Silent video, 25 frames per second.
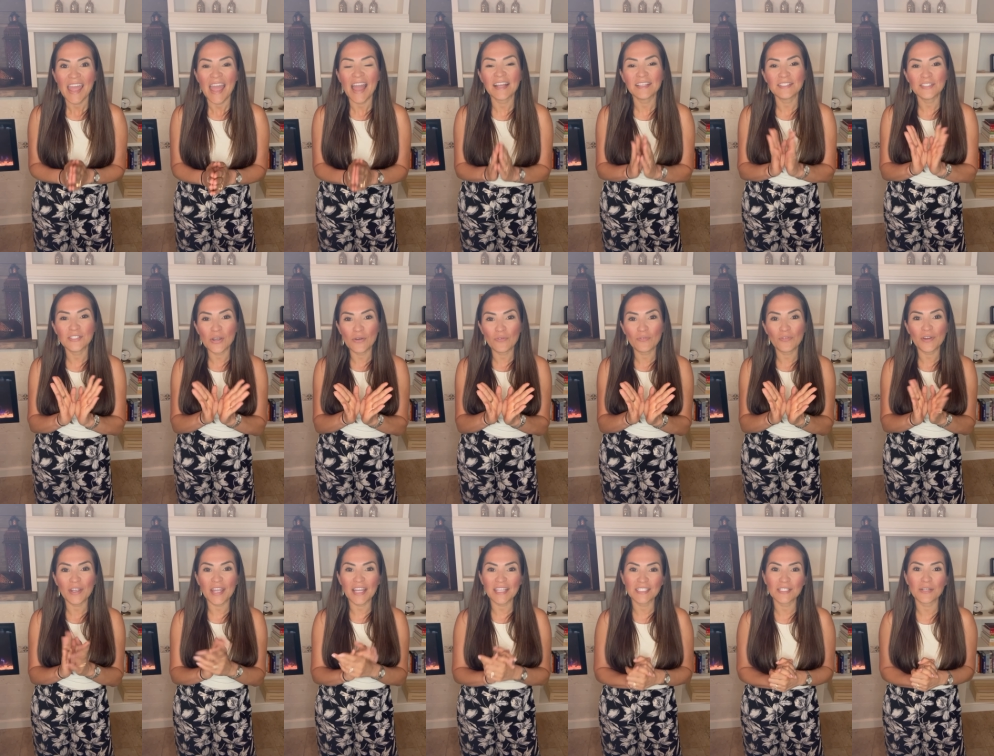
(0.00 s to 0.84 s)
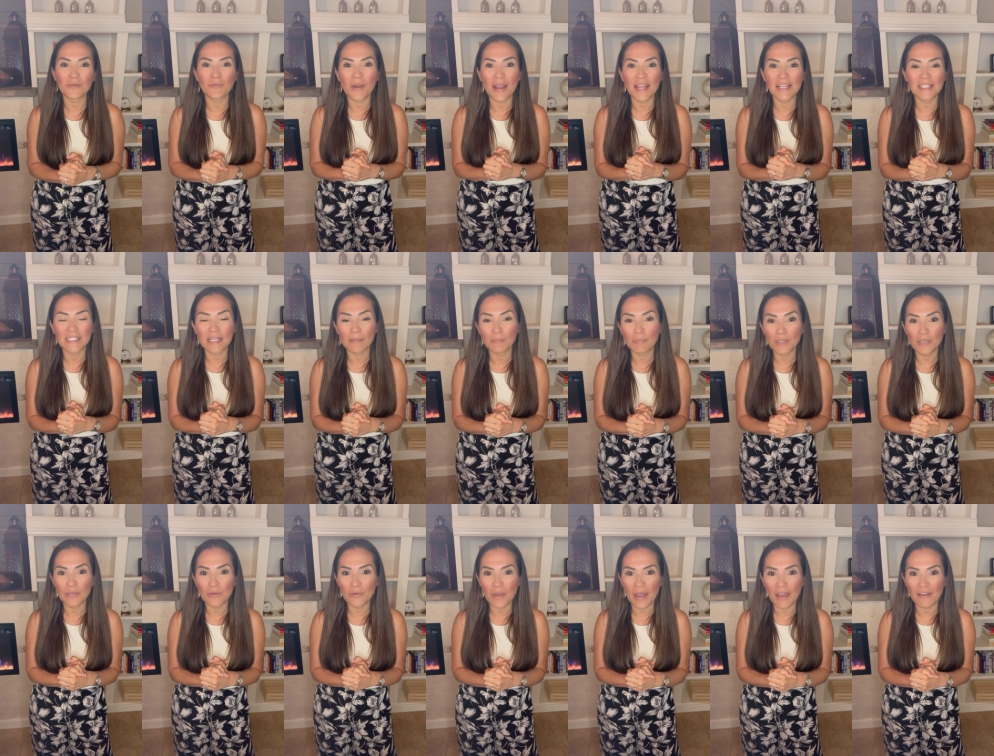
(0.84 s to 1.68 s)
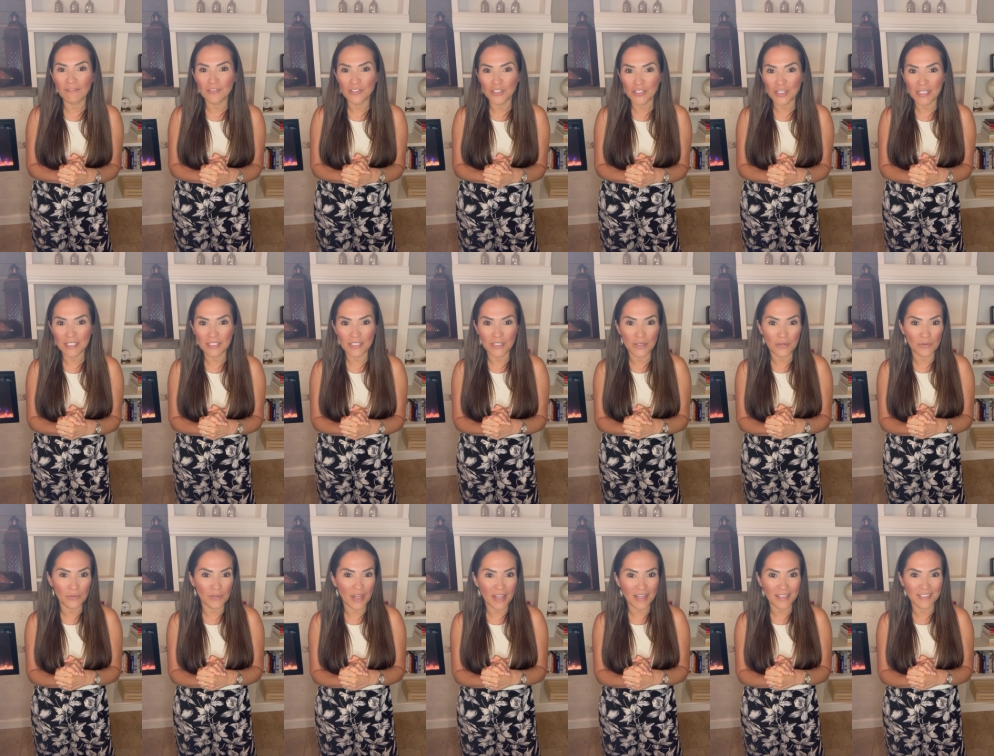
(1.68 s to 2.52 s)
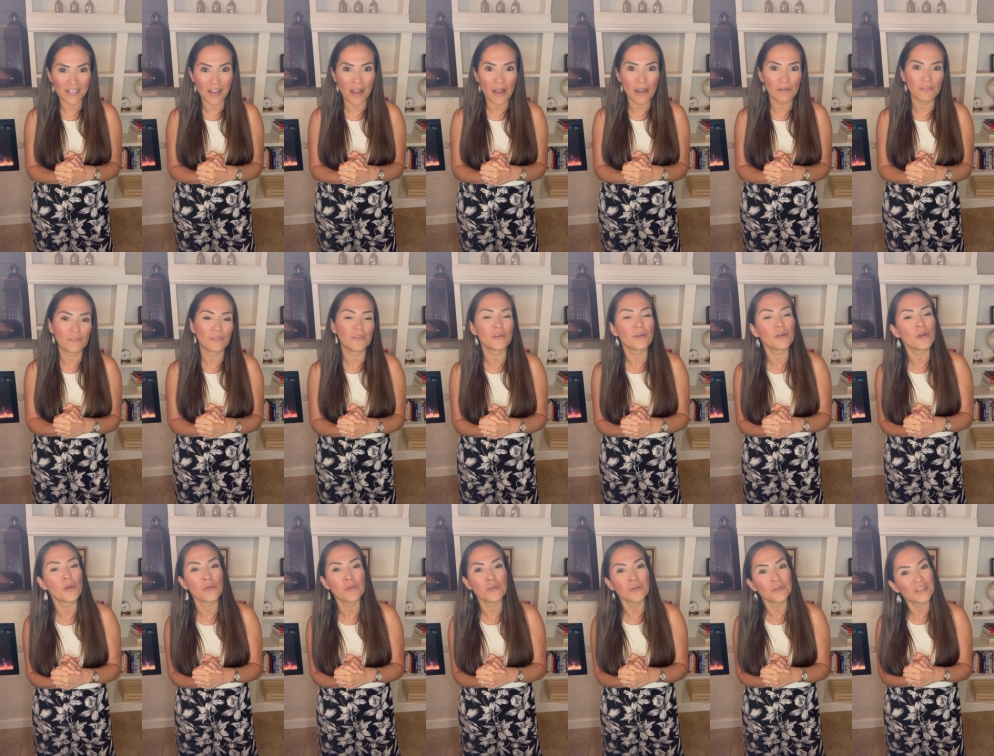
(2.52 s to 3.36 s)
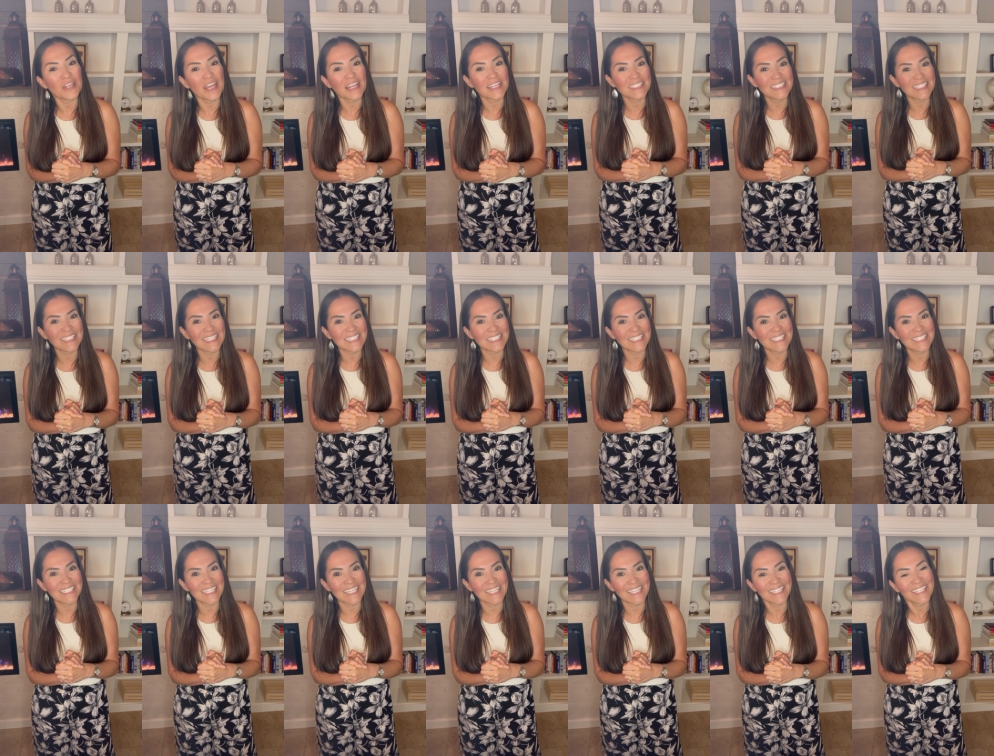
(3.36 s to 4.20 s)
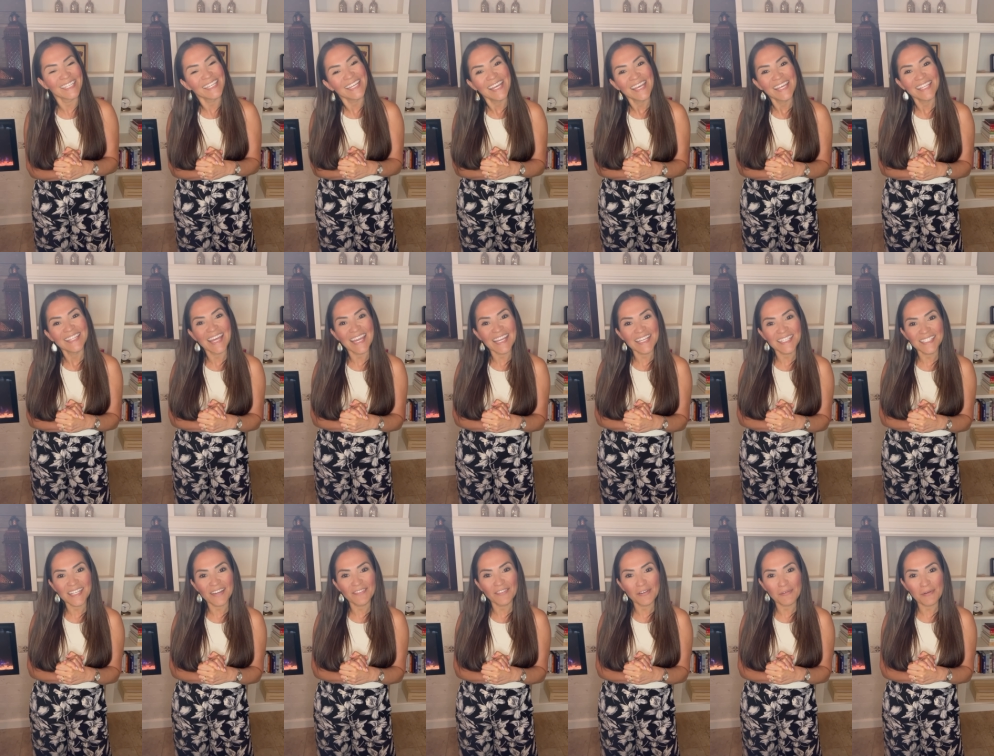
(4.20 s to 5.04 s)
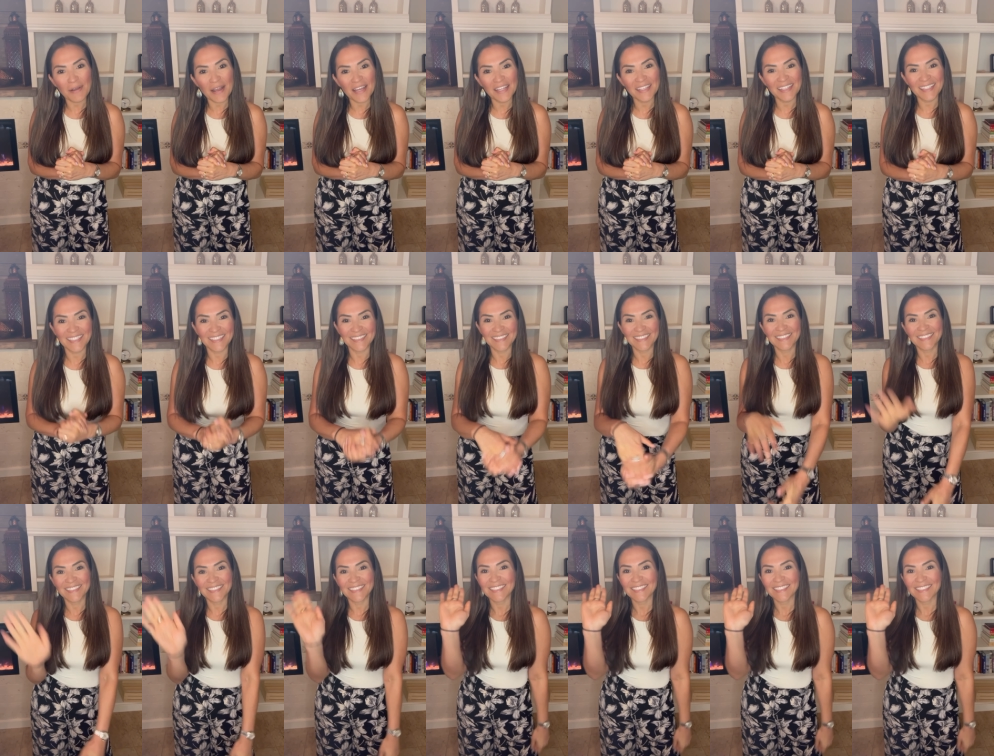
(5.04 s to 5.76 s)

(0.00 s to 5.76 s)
And don't forget to write WFG into your next offer or your next listing. Thanks everyone.